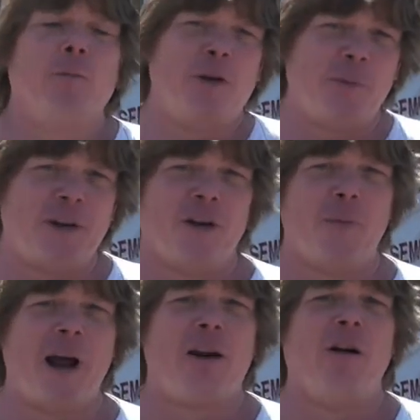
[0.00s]
Put the
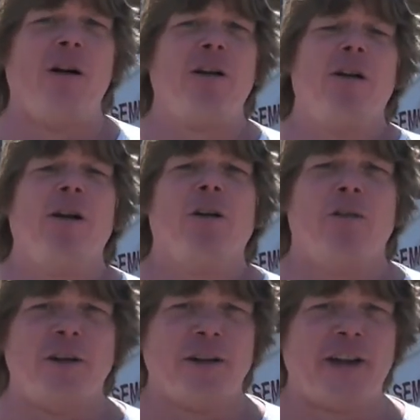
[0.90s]
material back on,
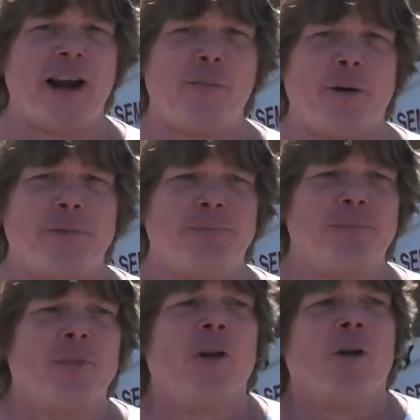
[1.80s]
run the tamper.
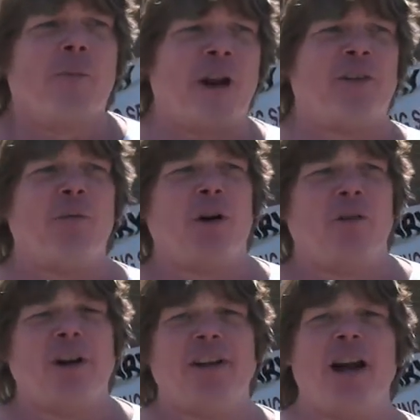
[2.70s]
Basically, we're going
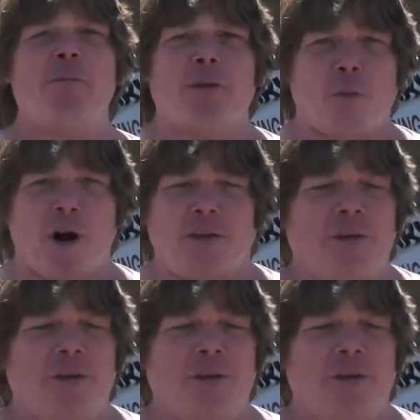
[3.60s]
to run the tamper twice.